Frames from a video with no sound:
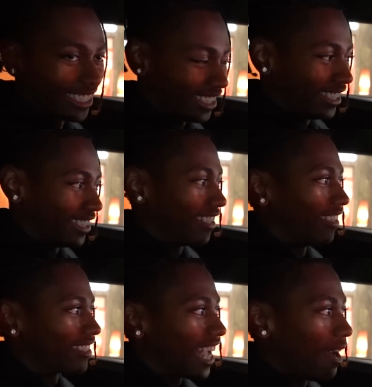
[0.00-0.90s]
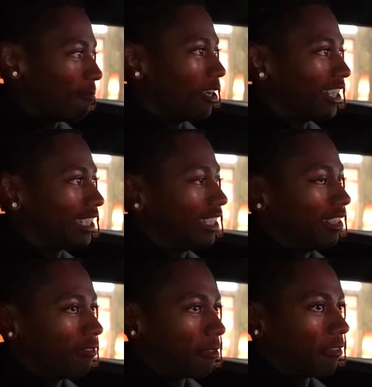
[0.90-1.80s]
You know, so I
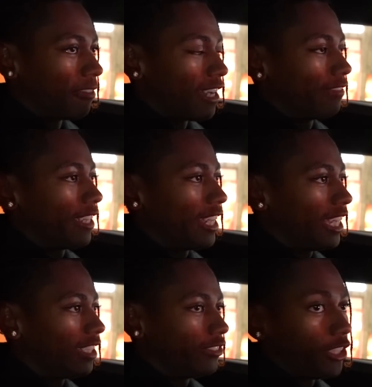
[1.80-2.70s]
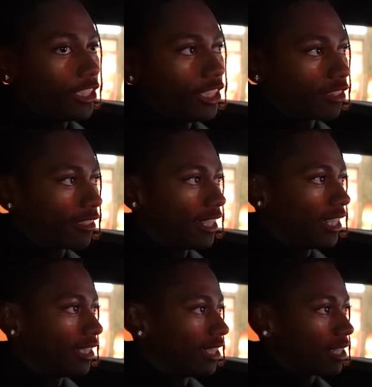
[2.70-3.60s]
want four five eight
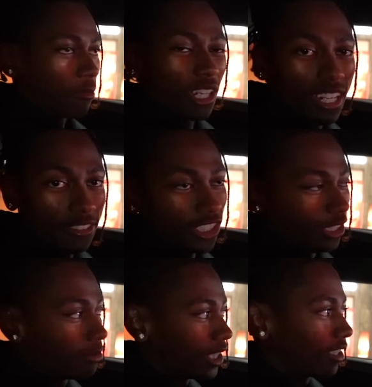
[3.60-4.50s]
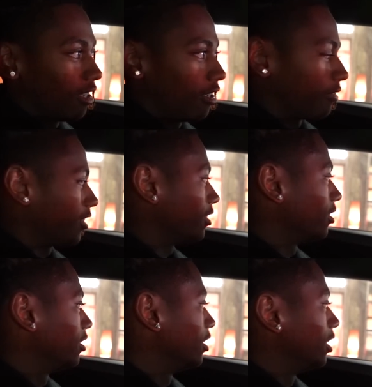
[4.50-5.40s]
GT3, whatever she's willing to
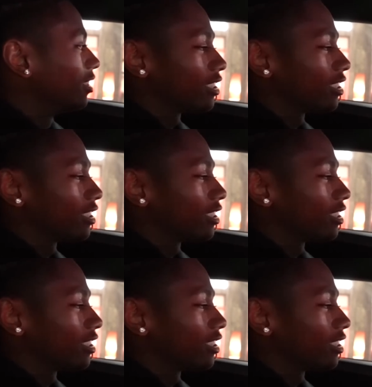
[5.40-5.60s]
offer.